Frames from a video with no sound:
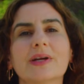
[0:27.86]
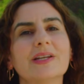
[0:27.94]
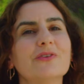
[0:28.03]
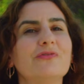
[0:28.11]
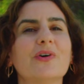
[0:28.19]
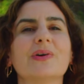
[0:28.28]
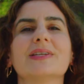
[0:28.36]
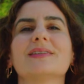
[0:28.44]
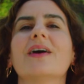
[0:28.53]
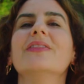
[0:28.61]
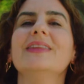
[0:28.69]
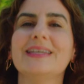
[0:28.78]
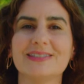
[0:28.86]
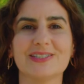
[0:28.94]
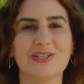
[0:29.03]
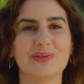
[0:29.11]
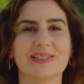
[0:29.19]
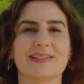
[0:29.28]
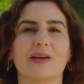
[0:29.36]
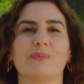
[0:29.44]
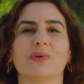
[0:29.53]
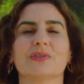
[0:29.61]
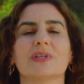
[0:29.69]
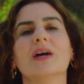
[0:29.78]
going to focus on these two
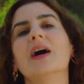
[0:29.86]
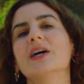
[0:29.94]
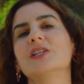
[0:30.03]
examples, a